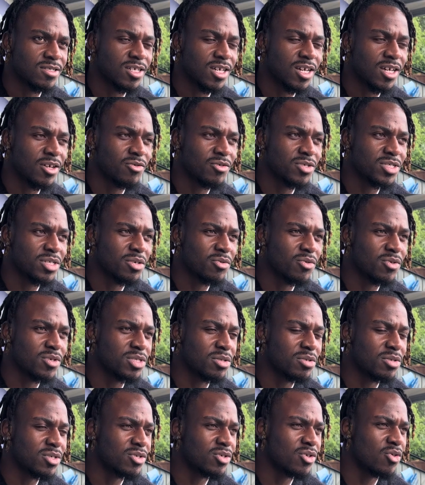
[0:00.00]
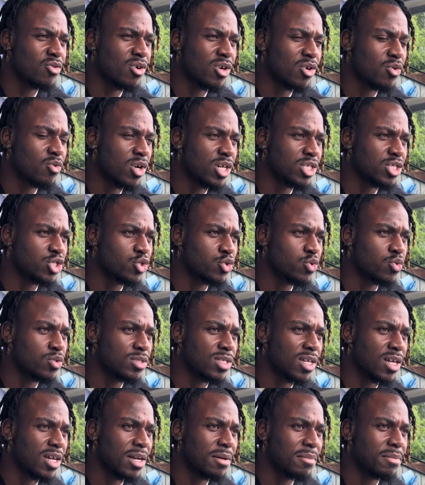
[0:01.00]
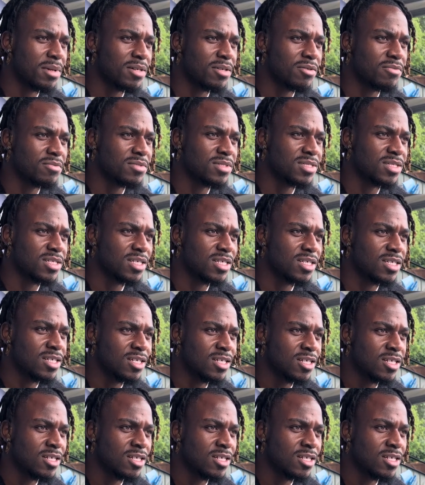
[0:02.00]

Yeah, it was a quite short time, and obviously